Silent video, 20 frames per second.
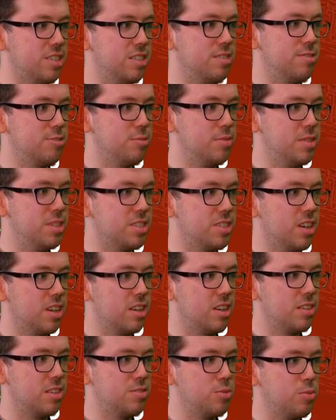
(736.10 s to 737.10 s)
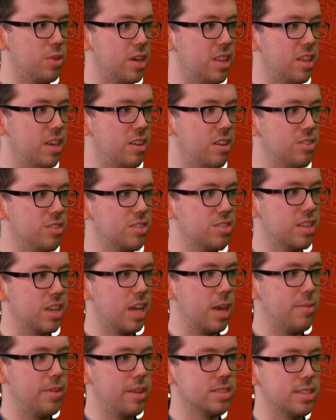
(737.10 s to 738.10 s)
from his side after the way they lost the
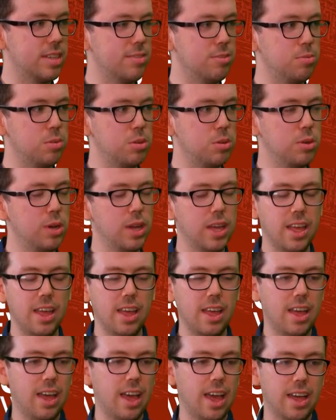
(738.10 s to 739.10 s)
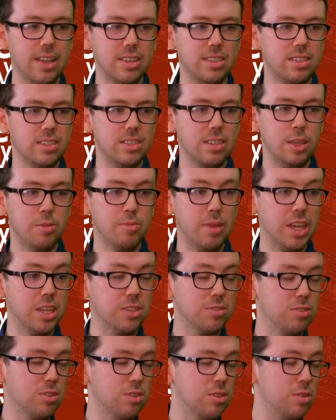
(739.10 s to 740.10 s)
game against Liverpool, and it makes
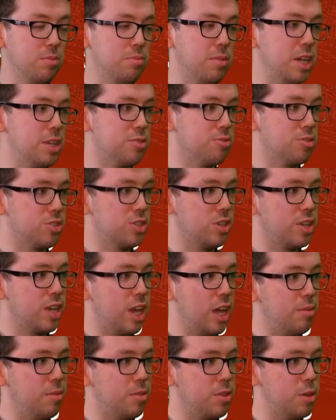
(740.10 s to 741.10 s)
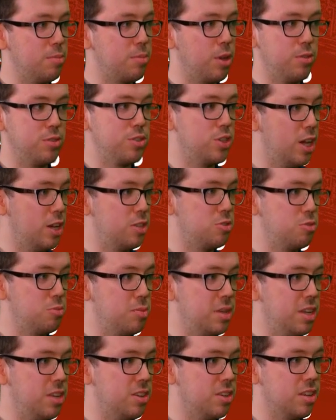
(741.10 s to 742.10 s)
for a good game. I think both sides will
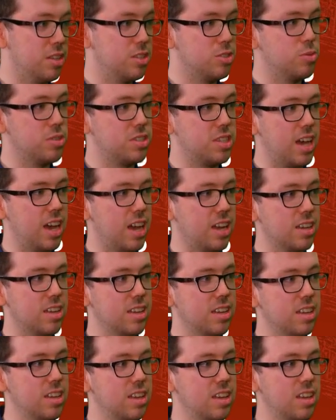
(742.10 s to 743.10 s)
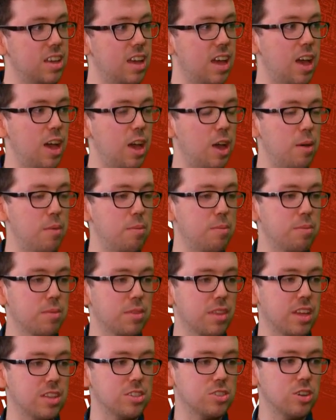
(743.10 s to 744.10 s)
be looking to attack
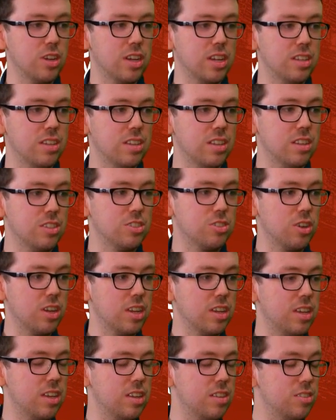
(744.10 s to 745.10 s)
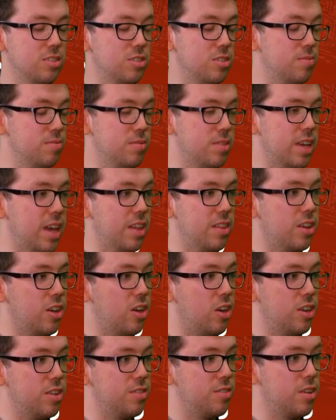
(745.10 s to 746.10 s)
and try and get the
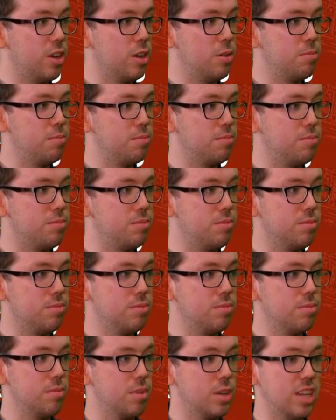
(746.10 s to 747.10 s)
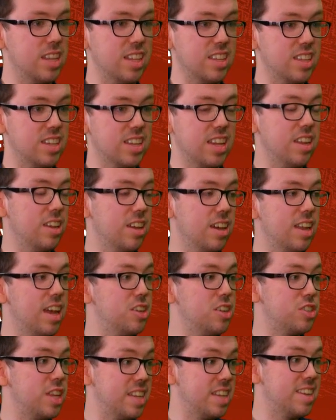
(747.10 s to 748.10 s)
kind of the clinical
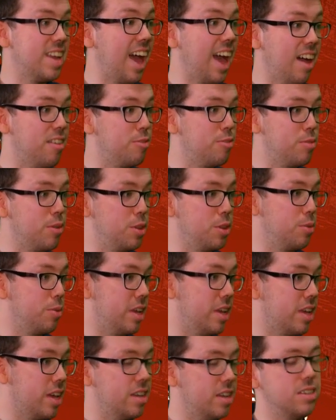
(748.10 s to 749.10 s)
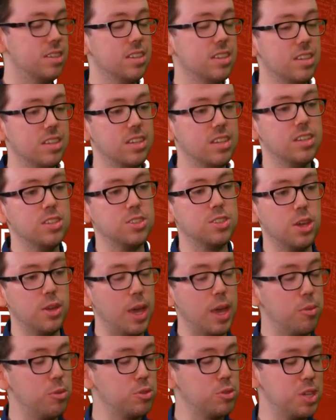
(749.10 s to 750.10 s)
edge they didn't have at the weekend. So yeah,
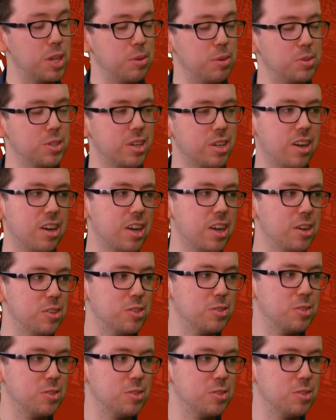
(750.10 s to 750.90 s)
we'll see how it goes.